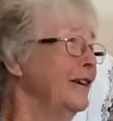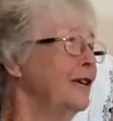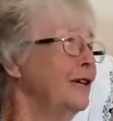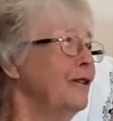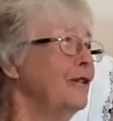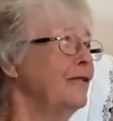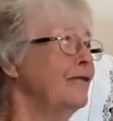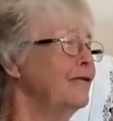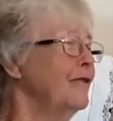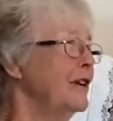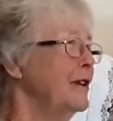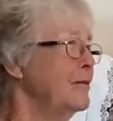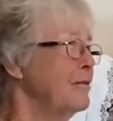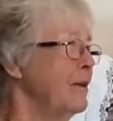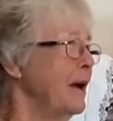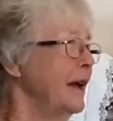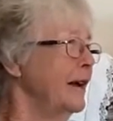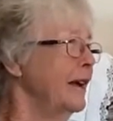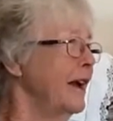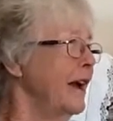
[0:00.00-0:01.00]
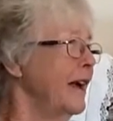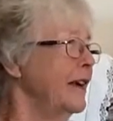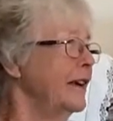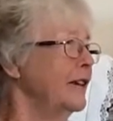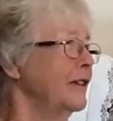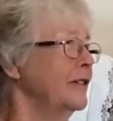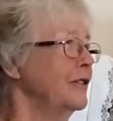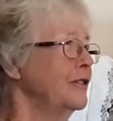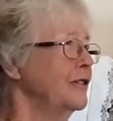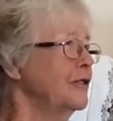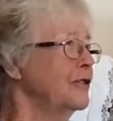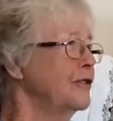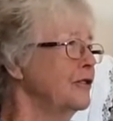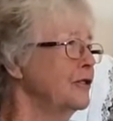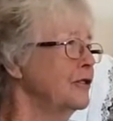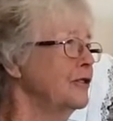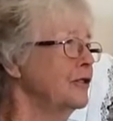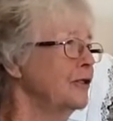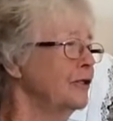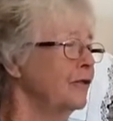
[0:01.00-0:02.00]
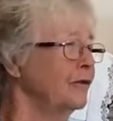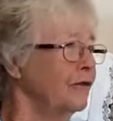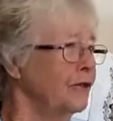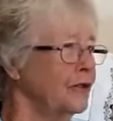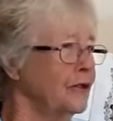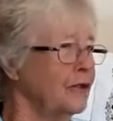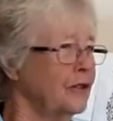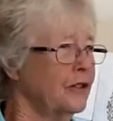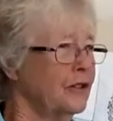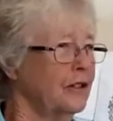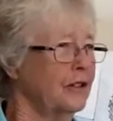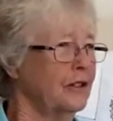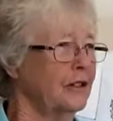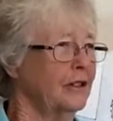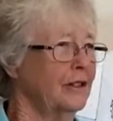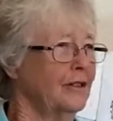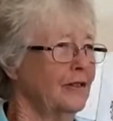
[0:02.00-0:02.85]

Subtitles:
her friend Pat Hagen used to do the first